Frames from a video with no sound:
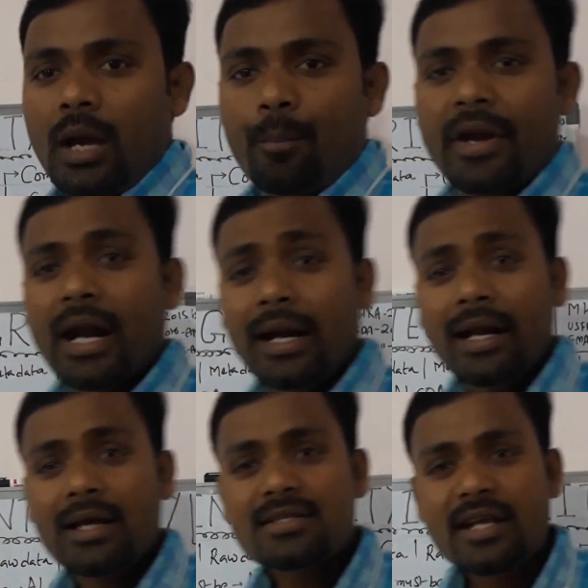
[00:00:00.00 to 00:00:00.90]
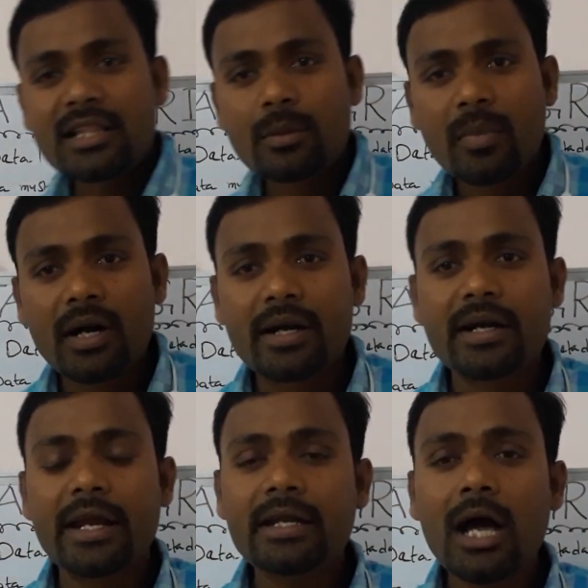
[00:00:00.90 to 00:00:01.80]
Metadata is nothing but
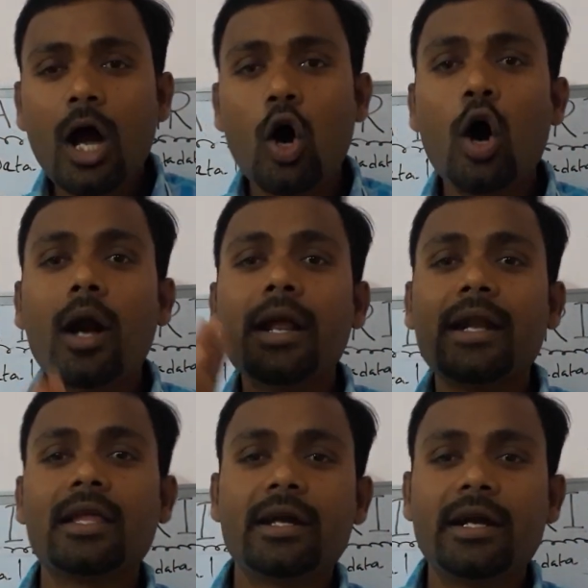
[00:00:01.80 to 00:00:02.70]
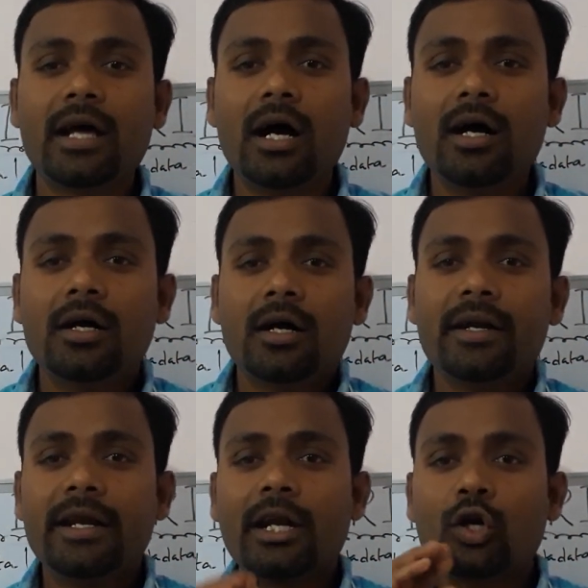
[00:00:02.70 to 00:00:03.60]
data on another data.
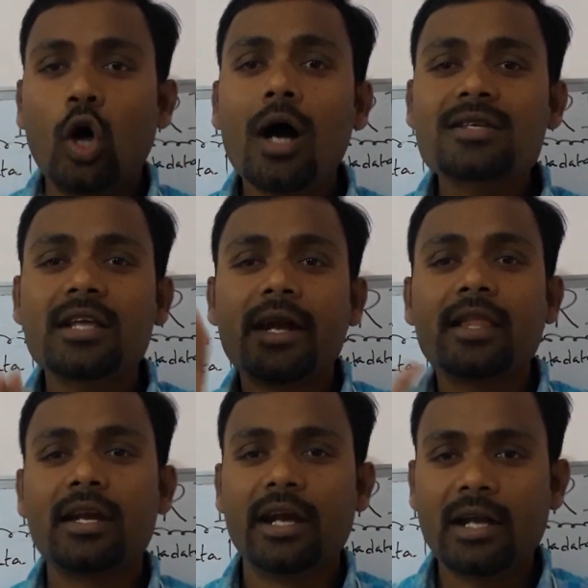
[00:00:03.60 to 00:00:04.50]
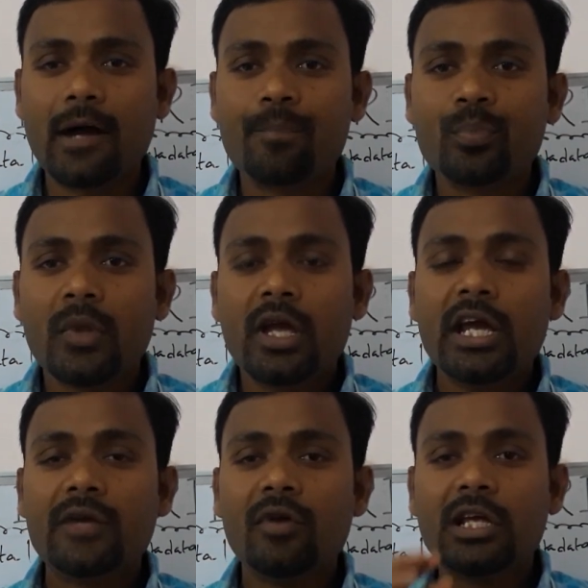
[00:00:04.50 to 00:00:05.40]
Data talks on another data.
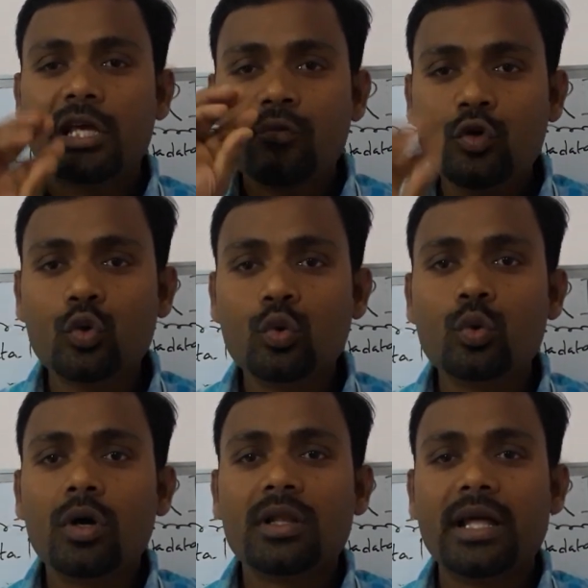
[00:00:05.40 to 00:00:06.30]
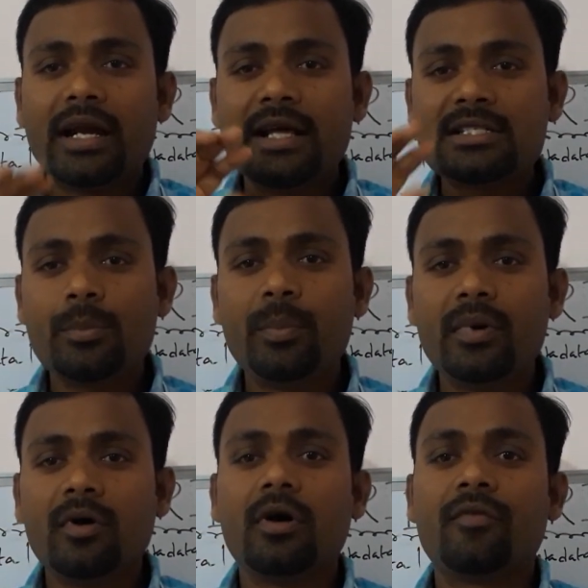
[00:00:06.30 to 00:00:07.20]
It will give you the relationship
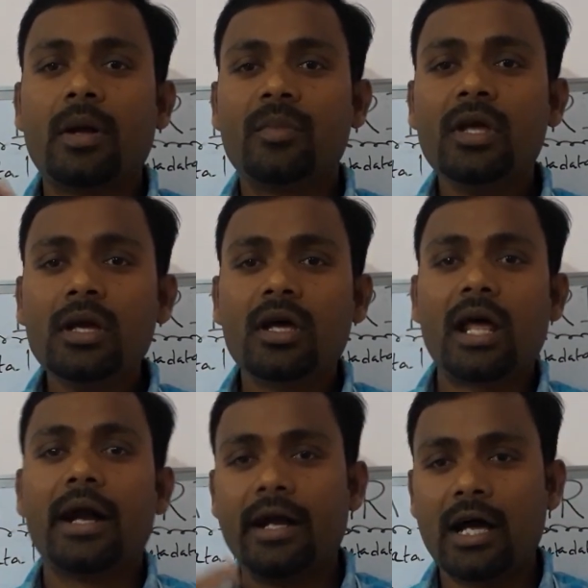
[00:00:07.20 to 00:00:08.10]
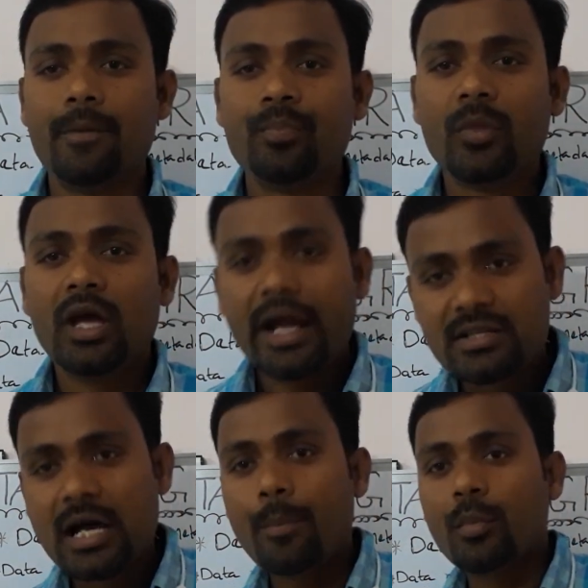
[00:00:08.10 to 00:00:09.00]
from the raw data.
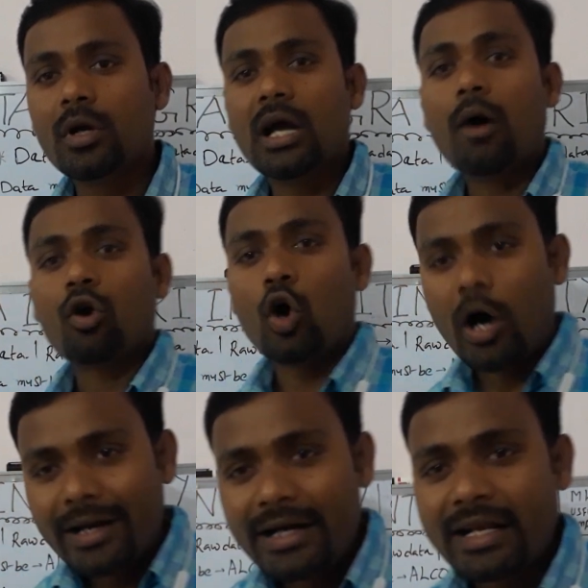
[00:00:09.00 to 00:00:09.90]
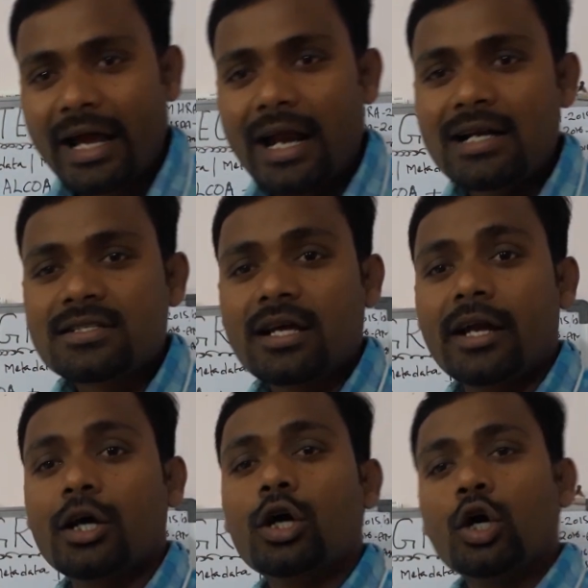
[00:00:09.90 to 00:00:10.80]
Example, our audit trials
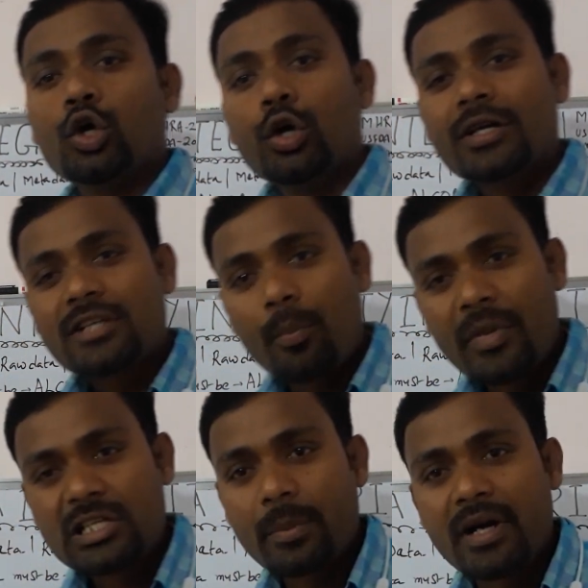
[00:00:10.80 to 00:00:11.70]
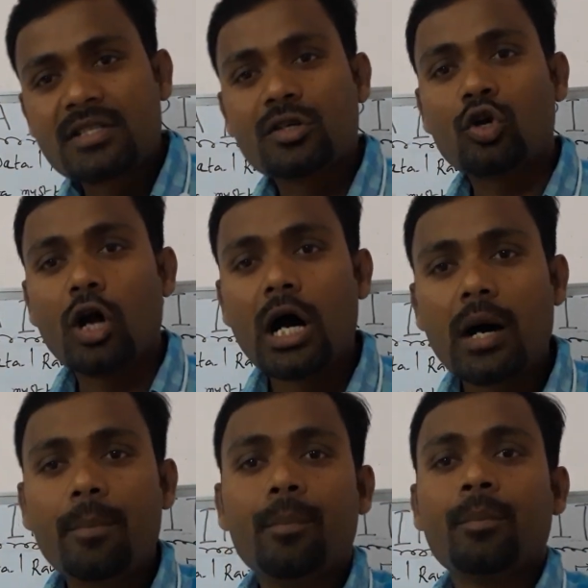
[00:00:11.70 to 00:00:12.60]
and units of measurements,
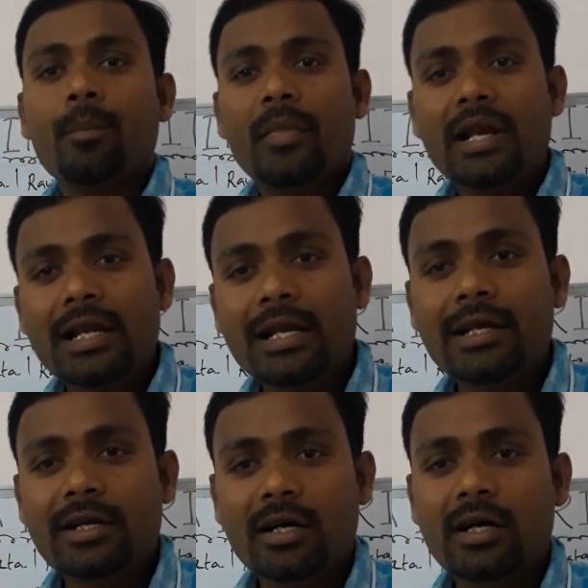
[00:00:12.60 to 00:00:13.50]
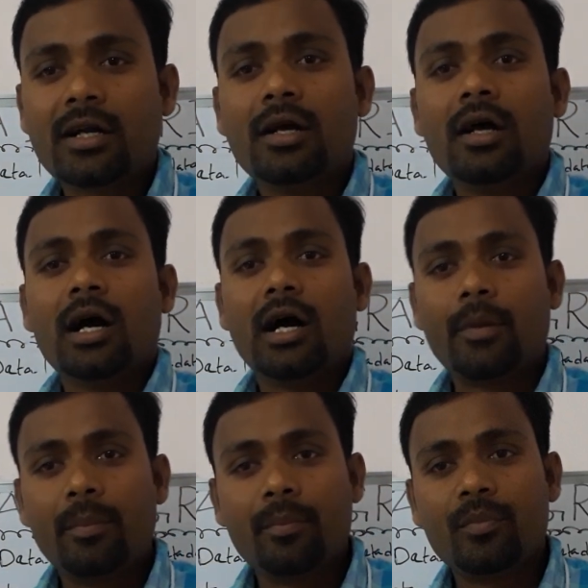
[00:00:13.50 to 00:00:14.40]
gram, milliliter,
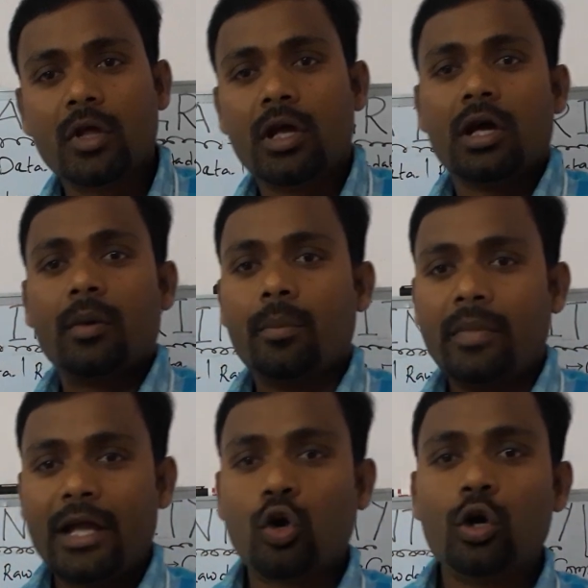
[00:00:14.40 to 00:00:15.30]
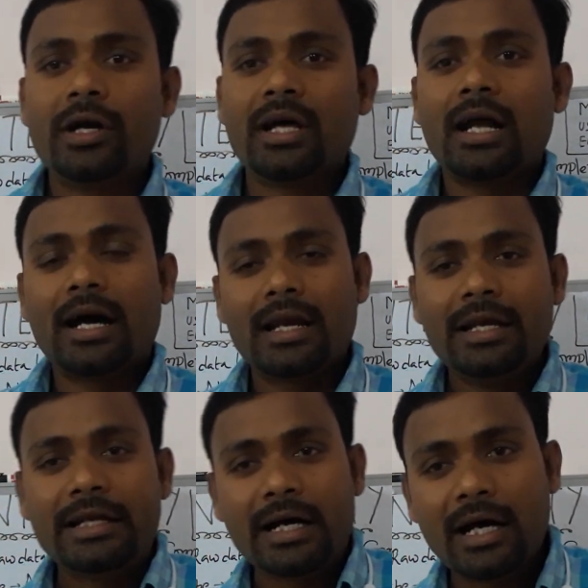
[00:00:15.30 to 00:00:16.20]
or microliter, or
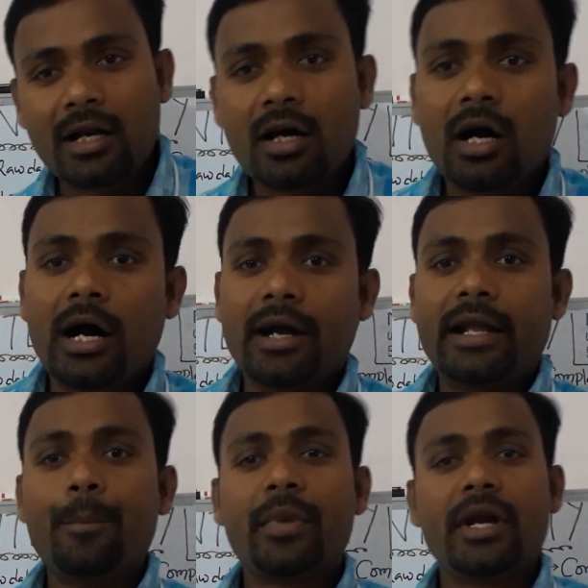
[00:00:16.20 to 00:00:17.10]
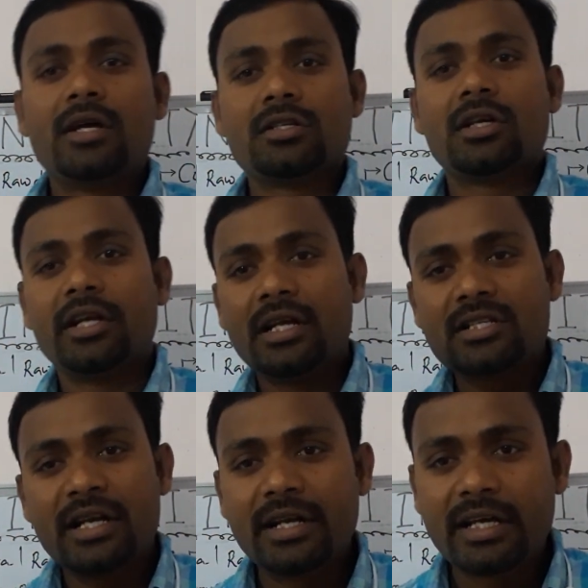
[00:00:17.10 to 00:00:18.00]
liter, or temperature, degree
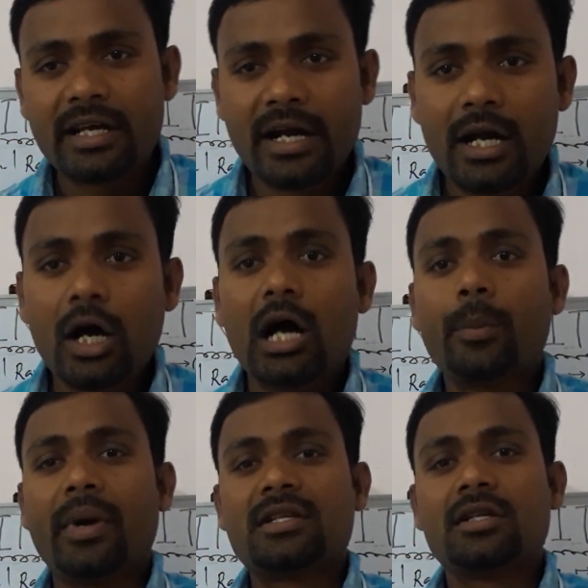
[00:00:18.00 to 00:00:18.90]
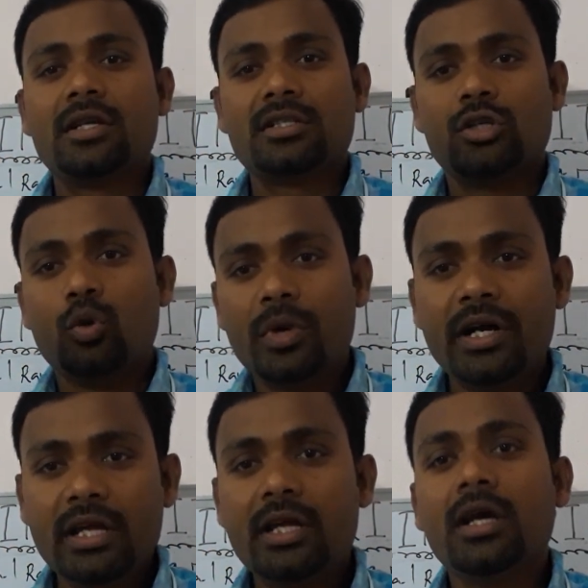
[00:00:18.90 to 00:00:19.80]
centigrade, or percentage
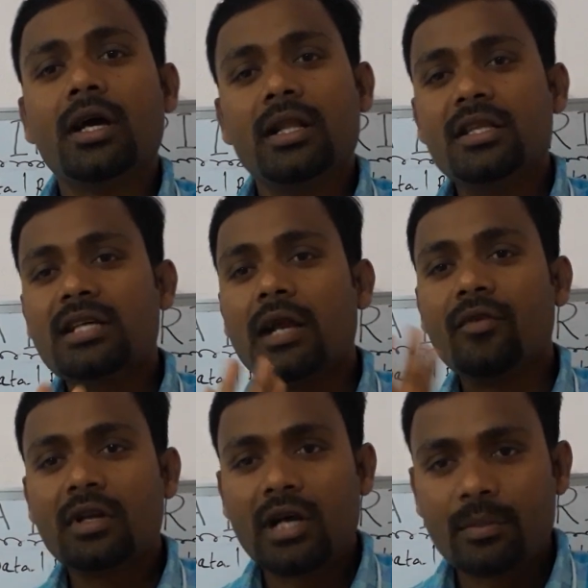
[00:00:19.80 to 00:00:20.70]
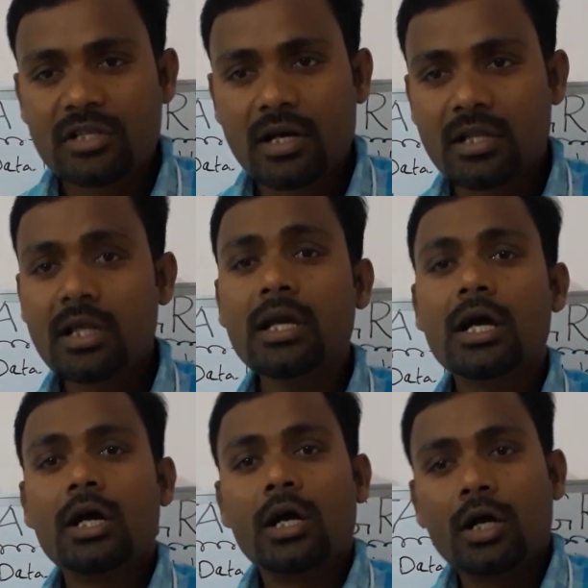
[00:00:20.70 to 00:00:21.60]
humidity. These all will comes under the
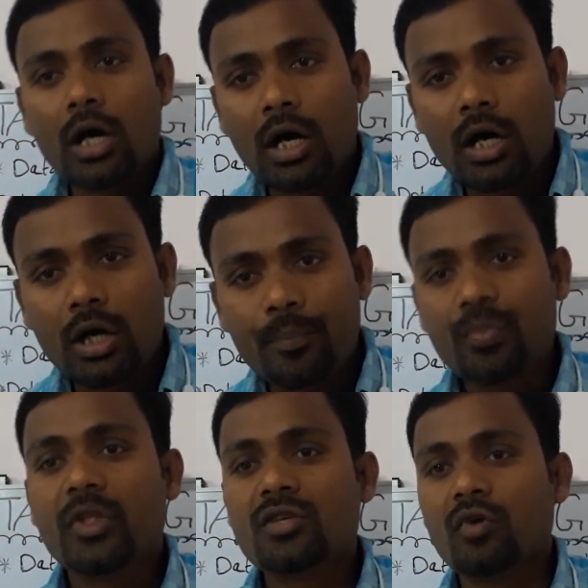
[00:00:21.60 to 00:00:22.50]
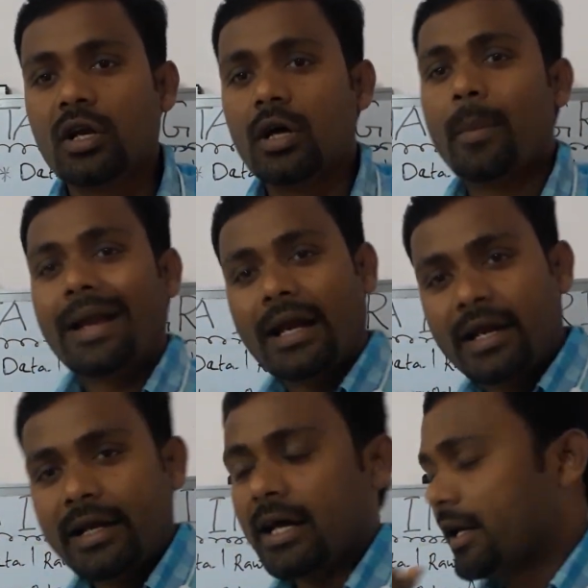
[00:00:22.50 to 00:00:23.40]
this one
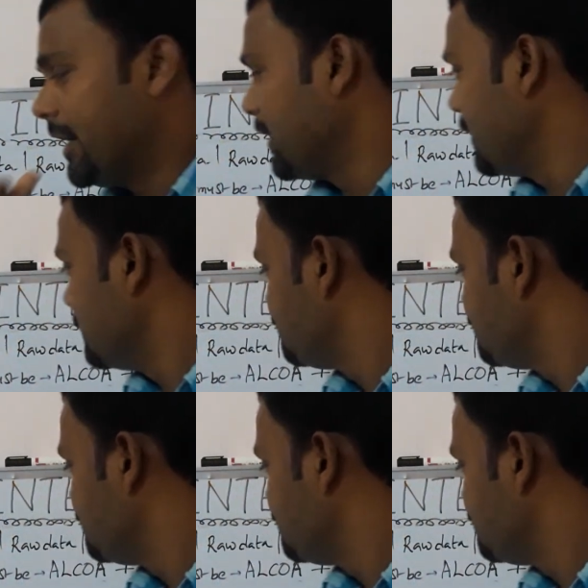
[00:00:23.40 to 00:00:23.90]
metadata category.